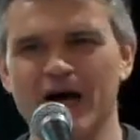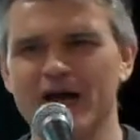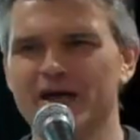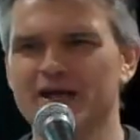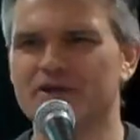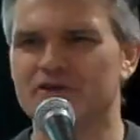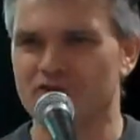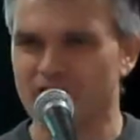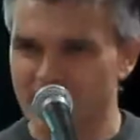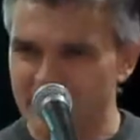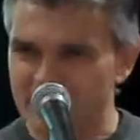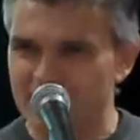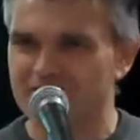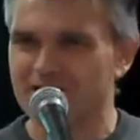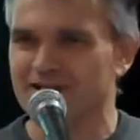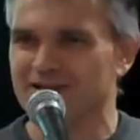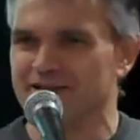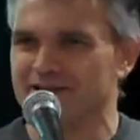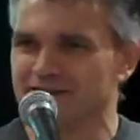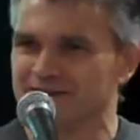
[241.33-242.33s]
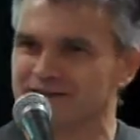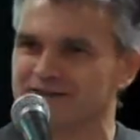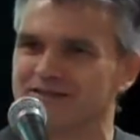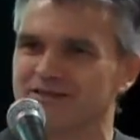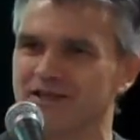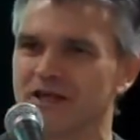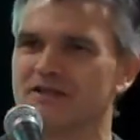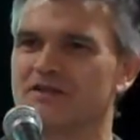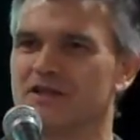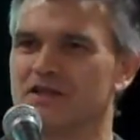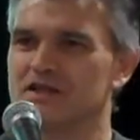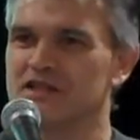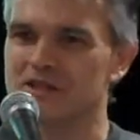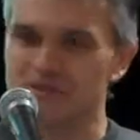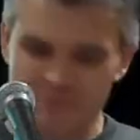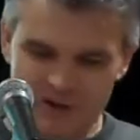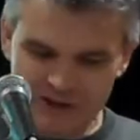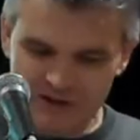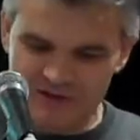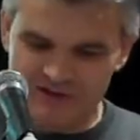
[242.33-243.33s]
I regularly get an
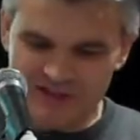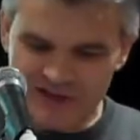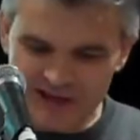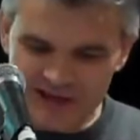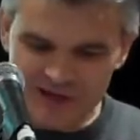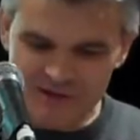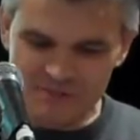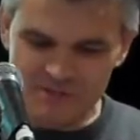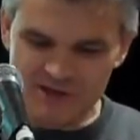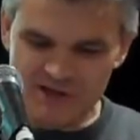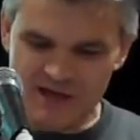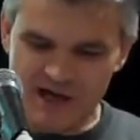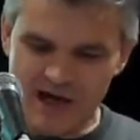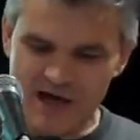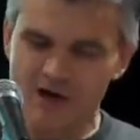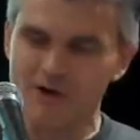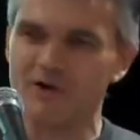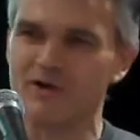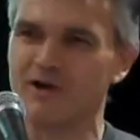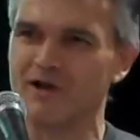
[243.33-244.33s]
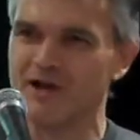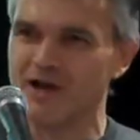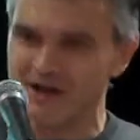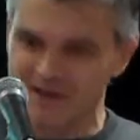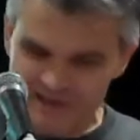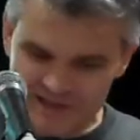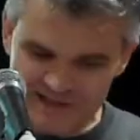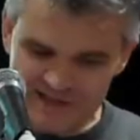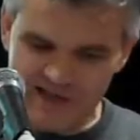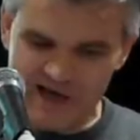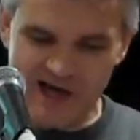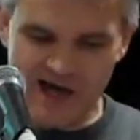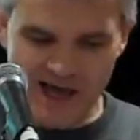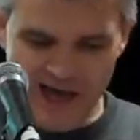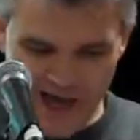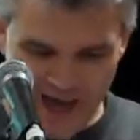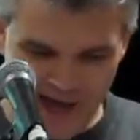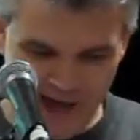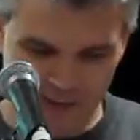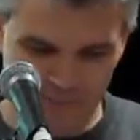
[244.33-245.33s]
email telling me how lucky I
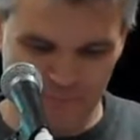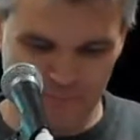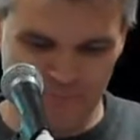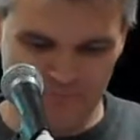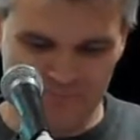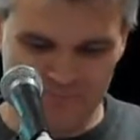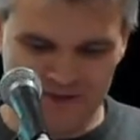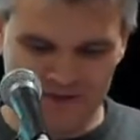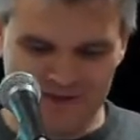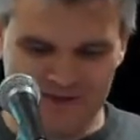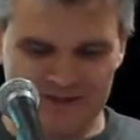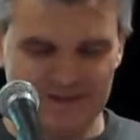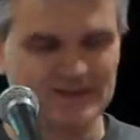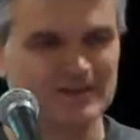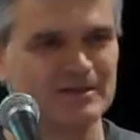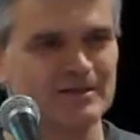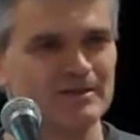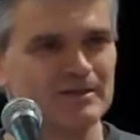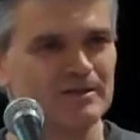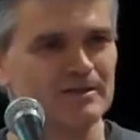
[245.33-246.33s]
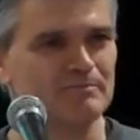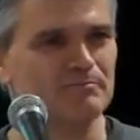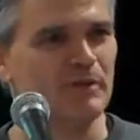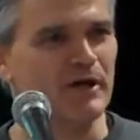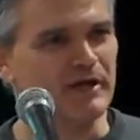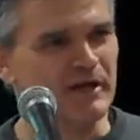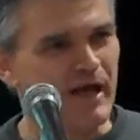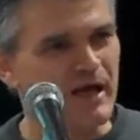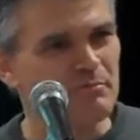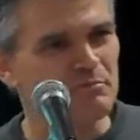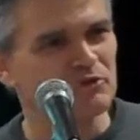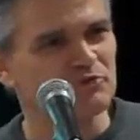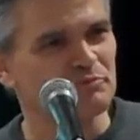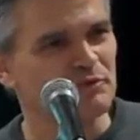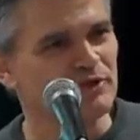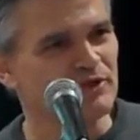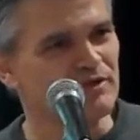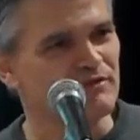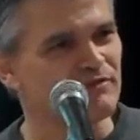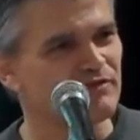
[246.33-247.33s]
am. Uh-huh. My name has
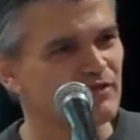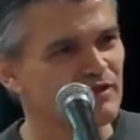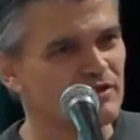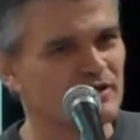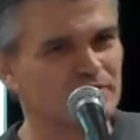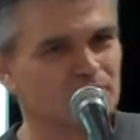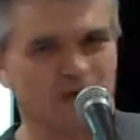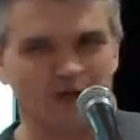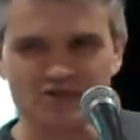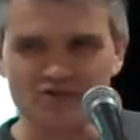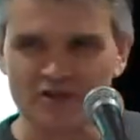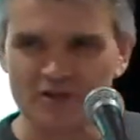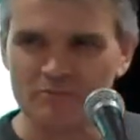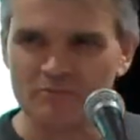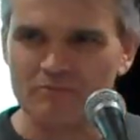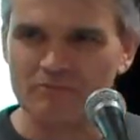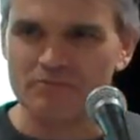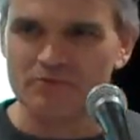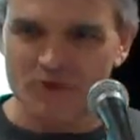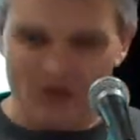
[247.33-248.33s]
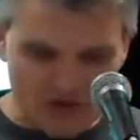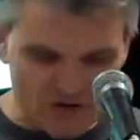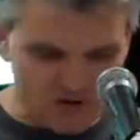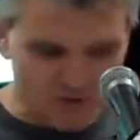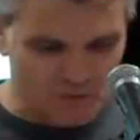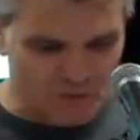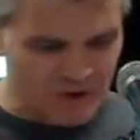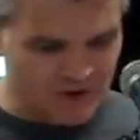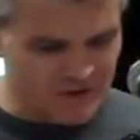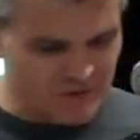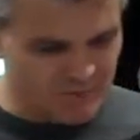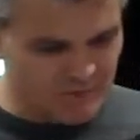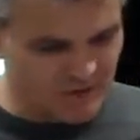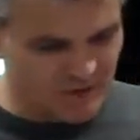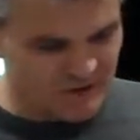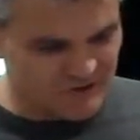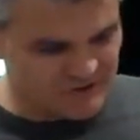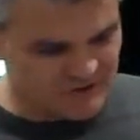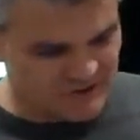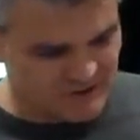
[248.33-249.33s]
been referred by some trustworthy
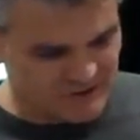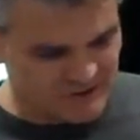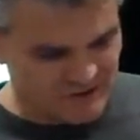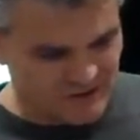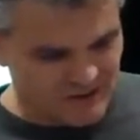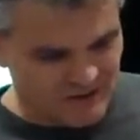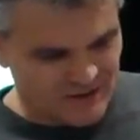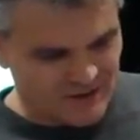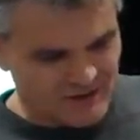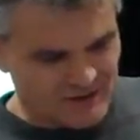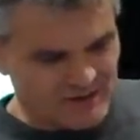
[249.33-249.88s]
person